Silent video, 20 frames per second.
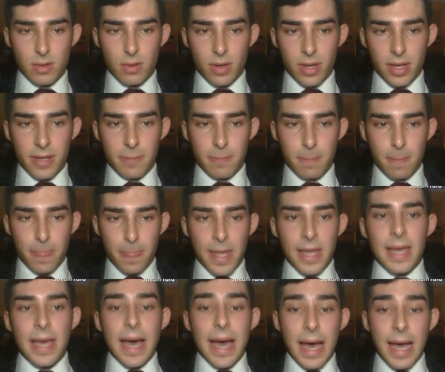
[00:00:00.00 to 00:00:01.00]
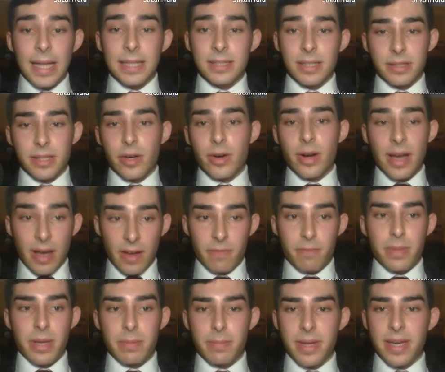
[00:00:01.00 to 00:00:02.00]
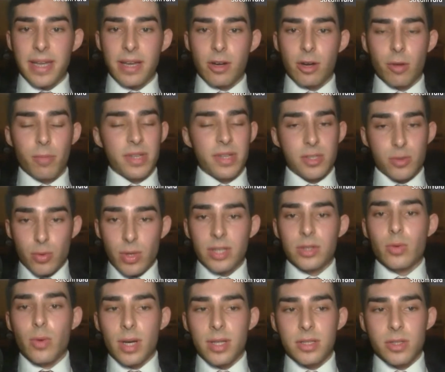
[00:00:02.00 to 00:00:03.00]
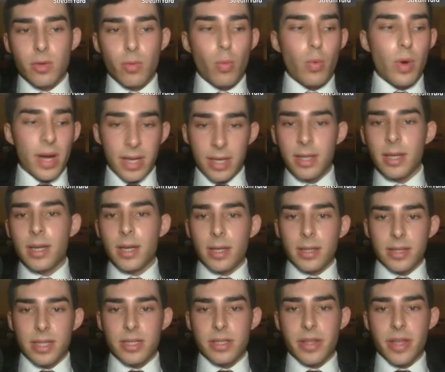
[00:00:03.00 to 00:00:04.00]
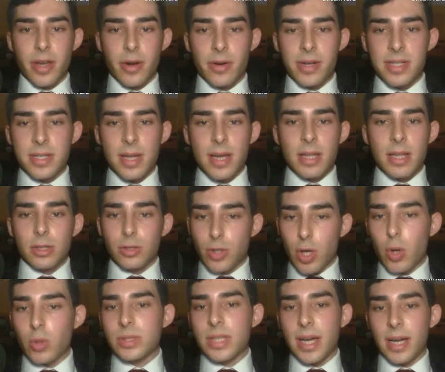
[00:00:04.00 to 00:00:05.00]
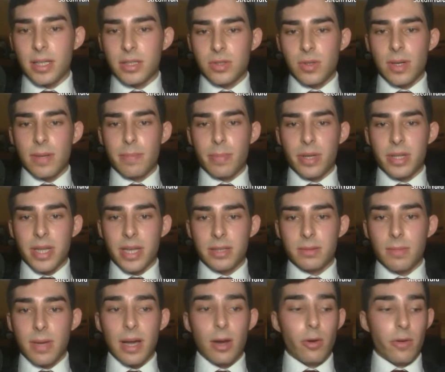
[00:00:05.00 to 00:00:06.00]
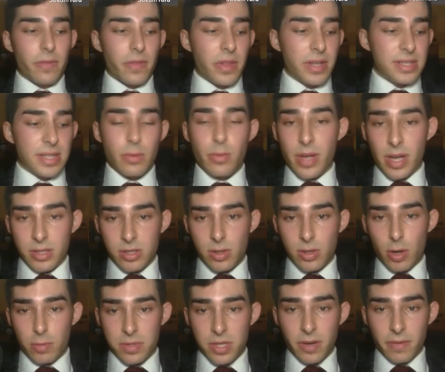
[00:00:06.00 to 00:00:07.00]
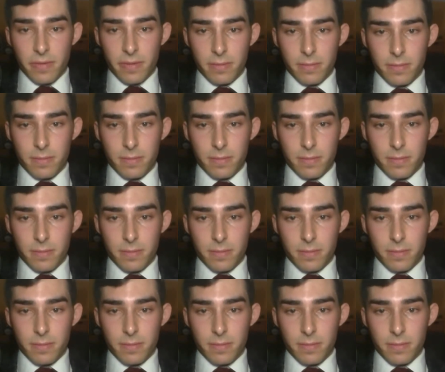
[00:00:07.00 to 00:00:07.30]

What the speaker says: Okay, and there have been many economists trying to answer why these theories don't actually predict a lot of things that we actually observe.